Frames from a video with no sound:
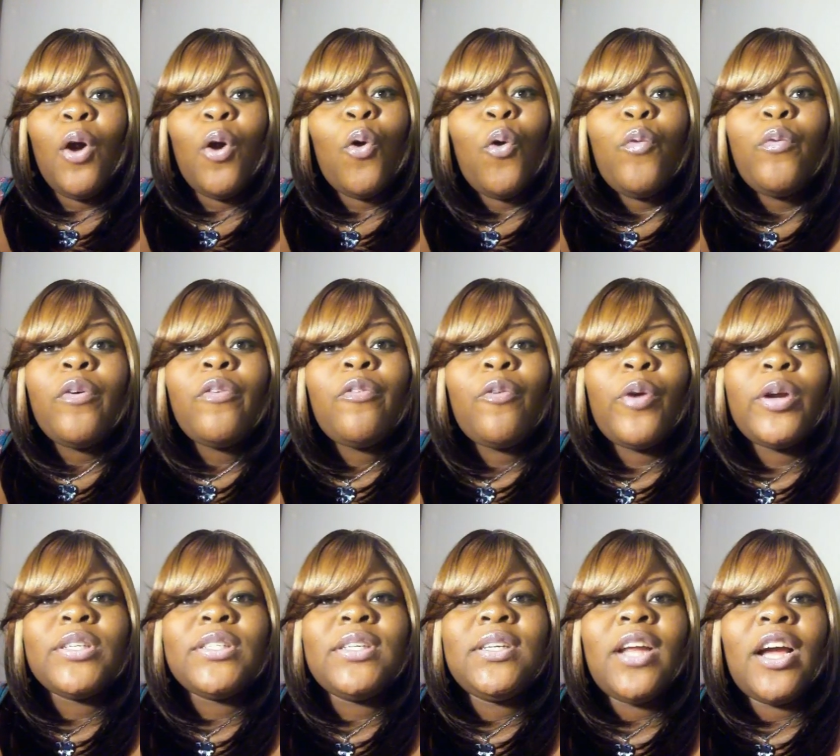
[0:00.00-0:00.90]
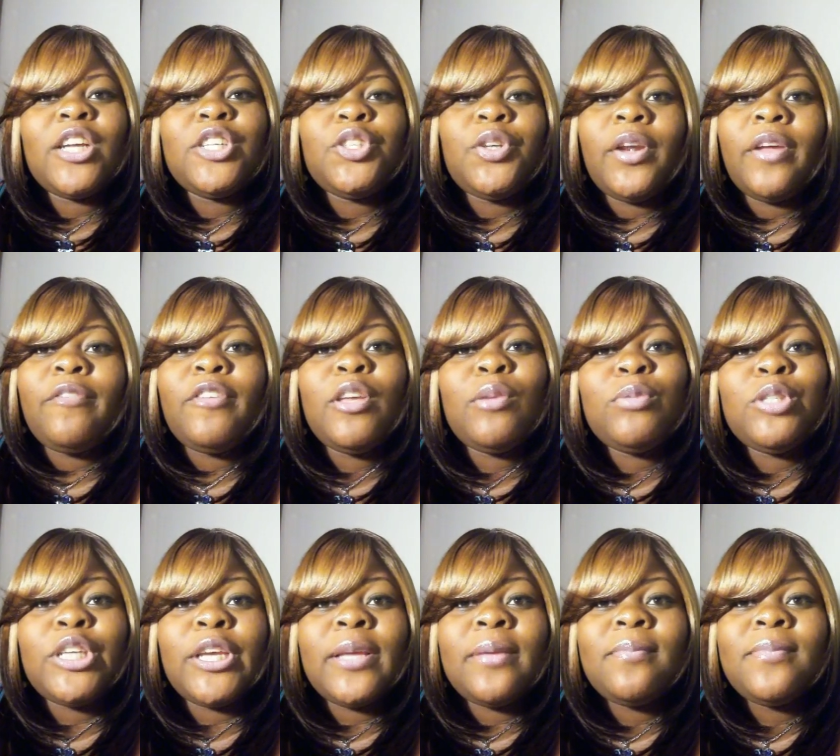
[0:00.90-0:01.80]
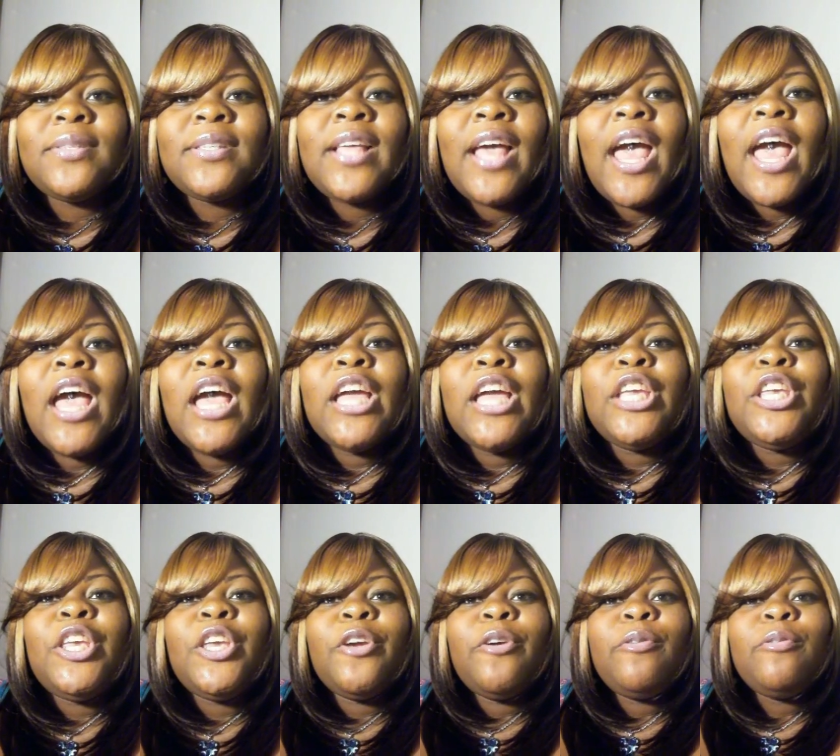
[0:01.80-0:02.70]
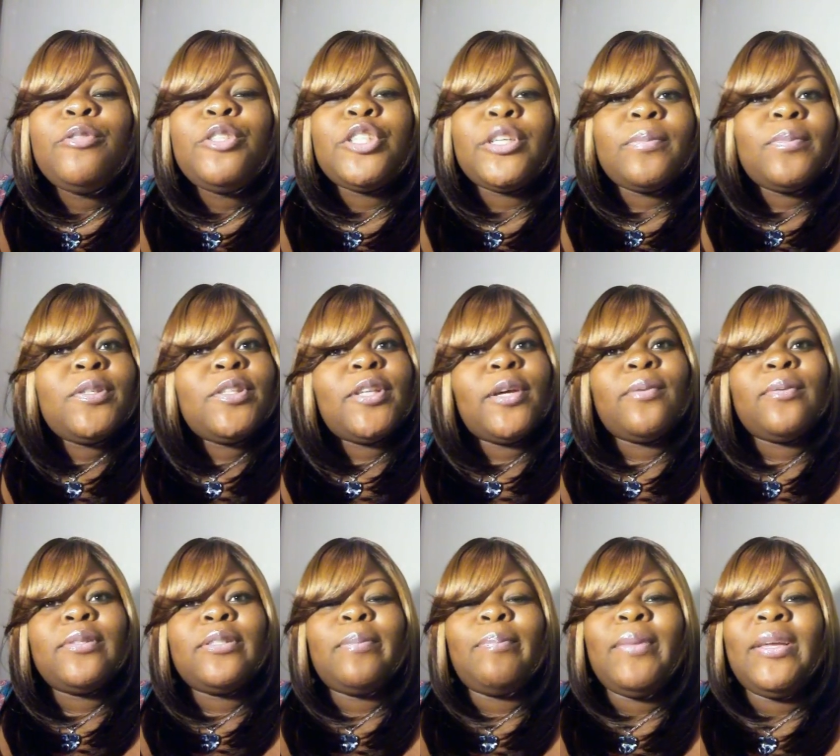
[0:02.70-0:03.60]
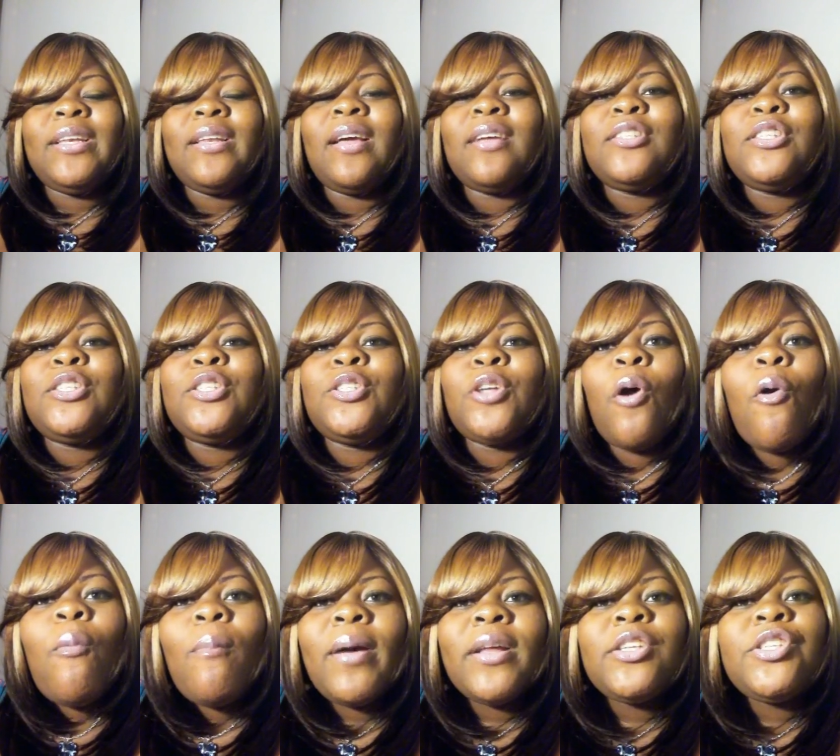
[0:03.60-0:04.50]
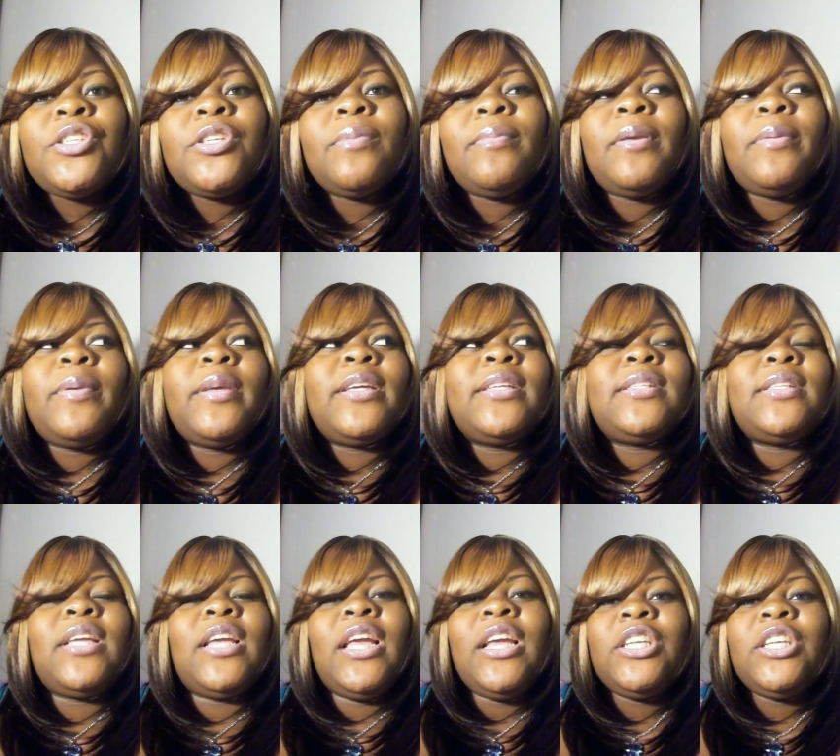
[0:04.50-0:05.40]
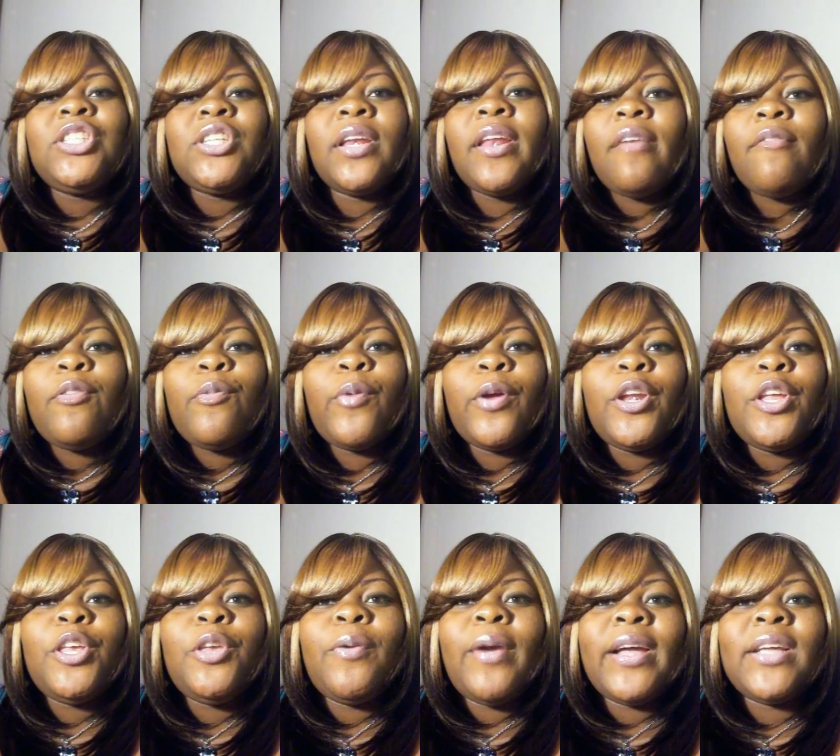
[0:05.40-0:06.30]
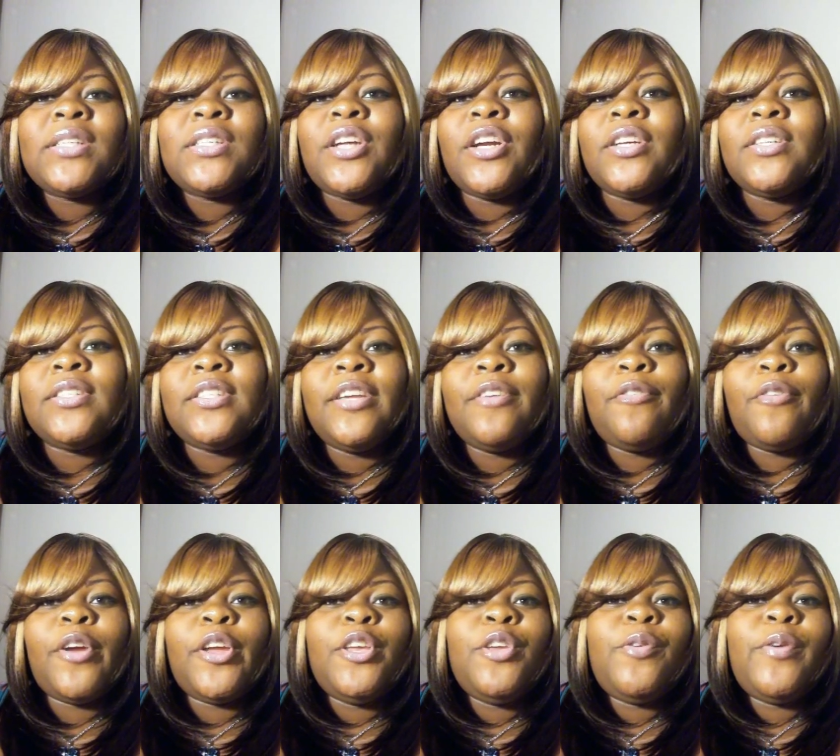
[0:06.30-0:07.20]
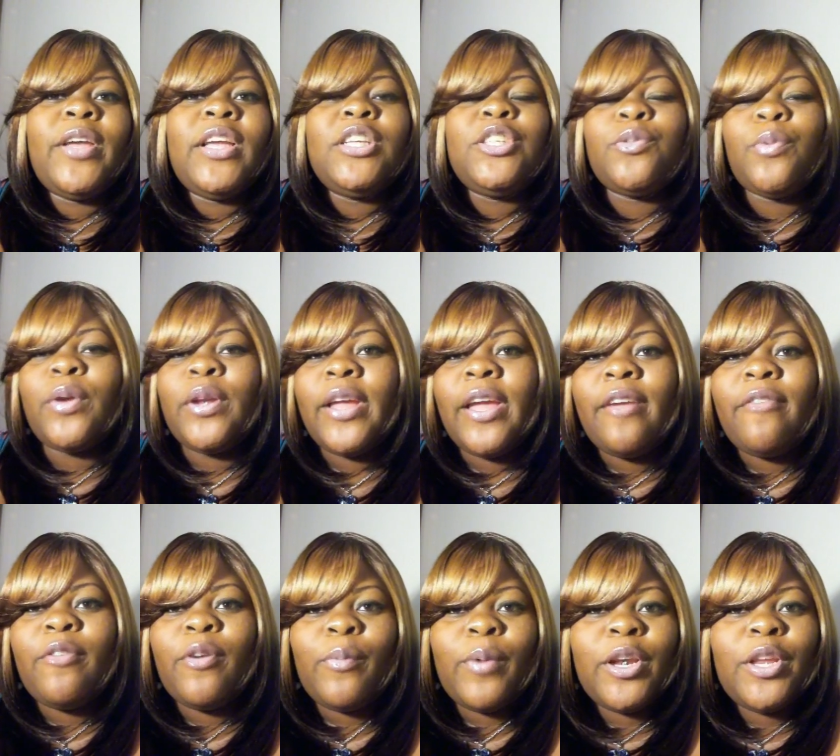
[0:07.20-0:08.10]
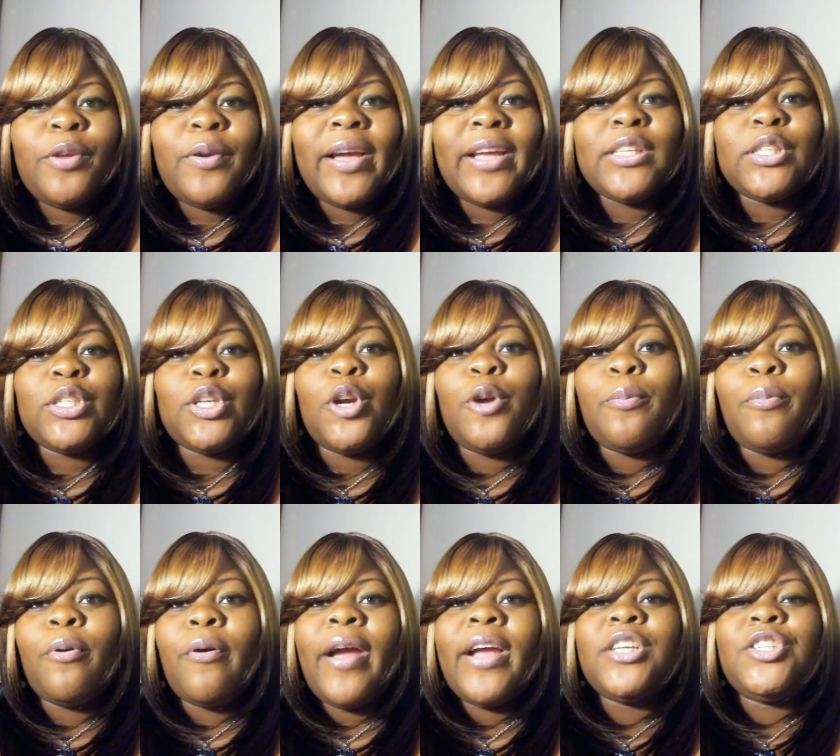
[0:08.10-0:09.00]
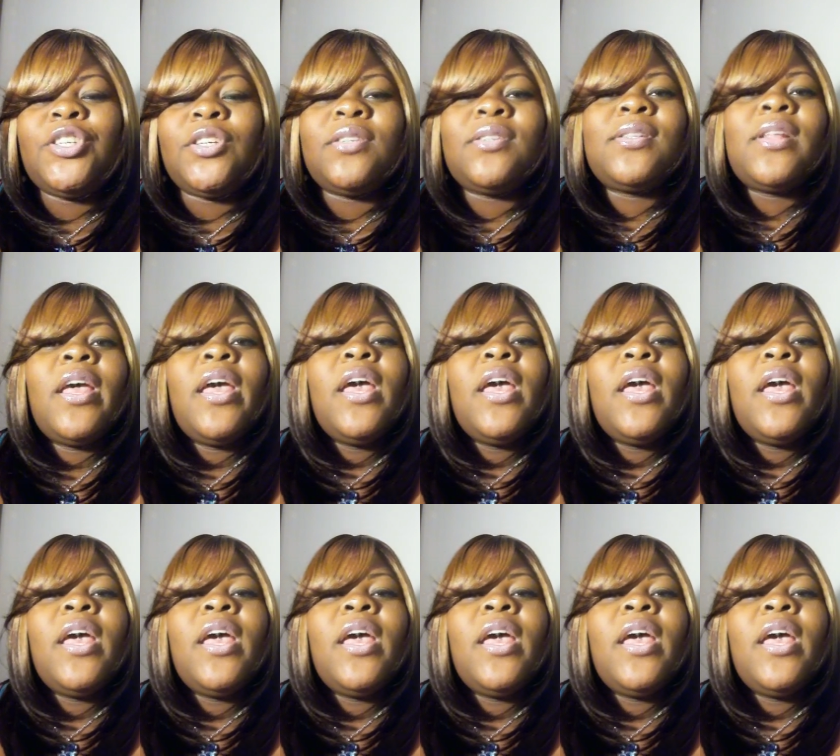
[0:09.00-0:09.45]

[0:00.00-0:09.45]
over 1400 of you gems you gemstones mean so much to me because each and every one of you guys are different you each and one every one of you guys are precious